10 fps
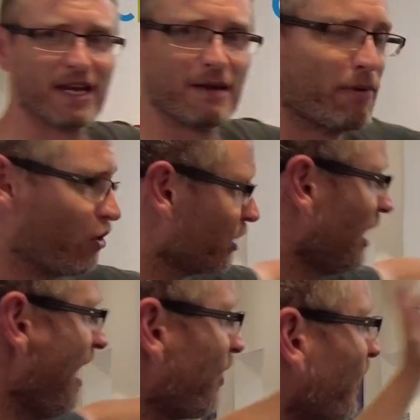many
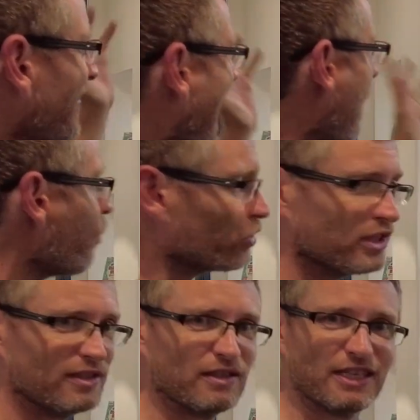books.
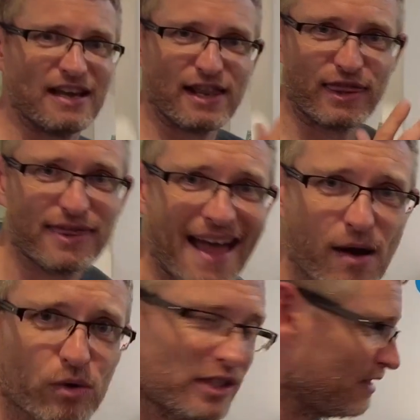Thousands and
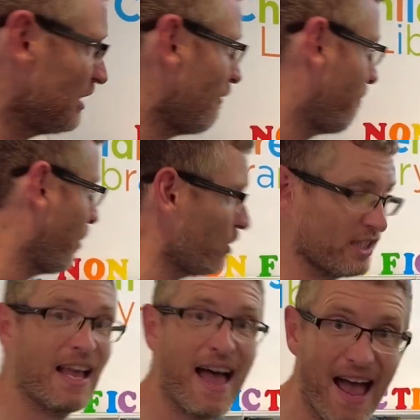thousands of
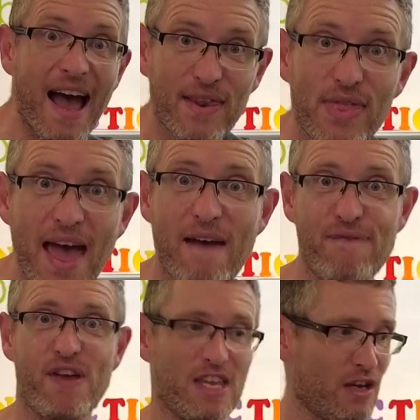books. And they're
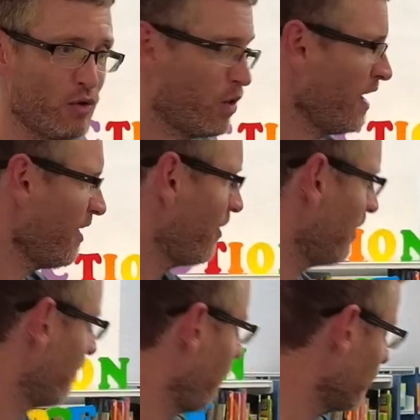for you. There are